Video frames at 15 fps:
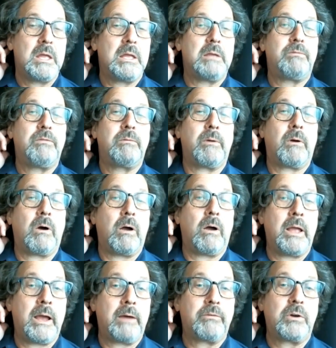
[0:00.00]
If you've
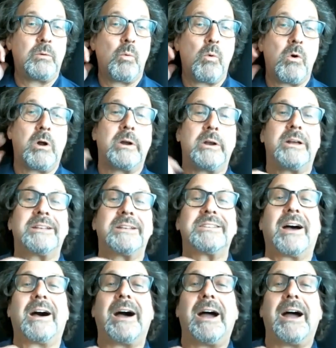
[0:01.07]
ever worn a
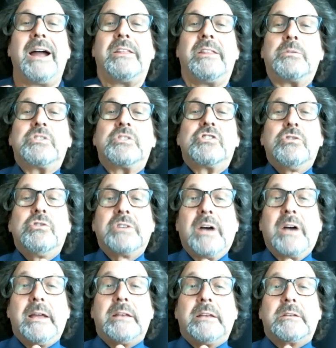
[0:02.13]
tie that was too
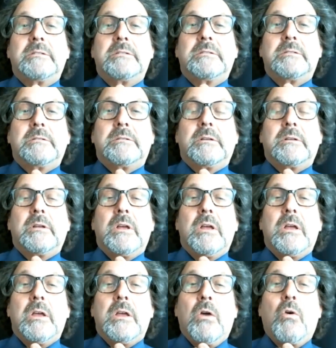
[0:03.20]
tight
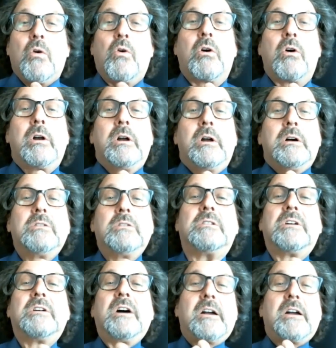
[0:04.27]
or
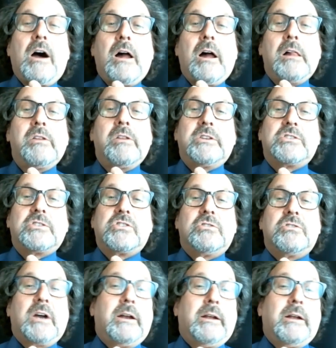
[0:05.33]
a collar that's too
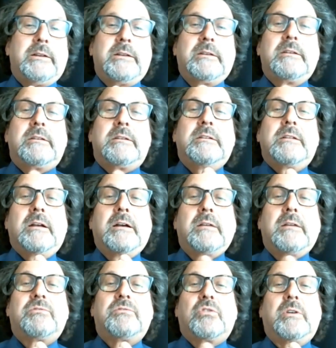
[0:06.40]
tight, I didn't, I've
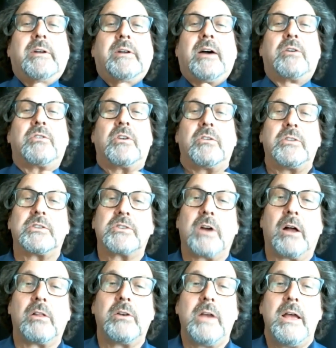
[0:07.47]
sort of outgrown this
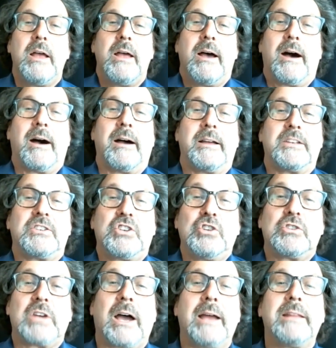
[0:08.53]
collar, uh, too
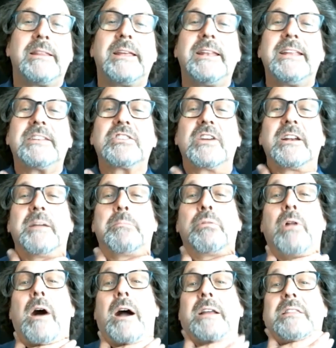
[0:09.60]
tight, then it's going to
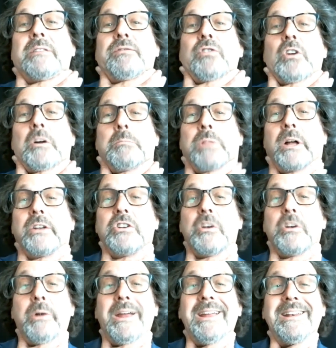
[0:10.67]
block the flow of blood to your
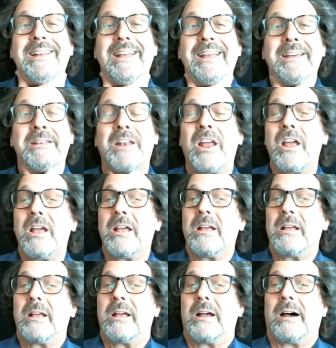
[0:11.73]
brain and
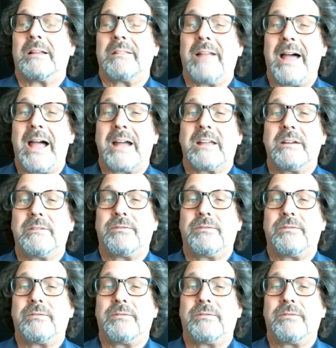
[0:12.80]
a lack of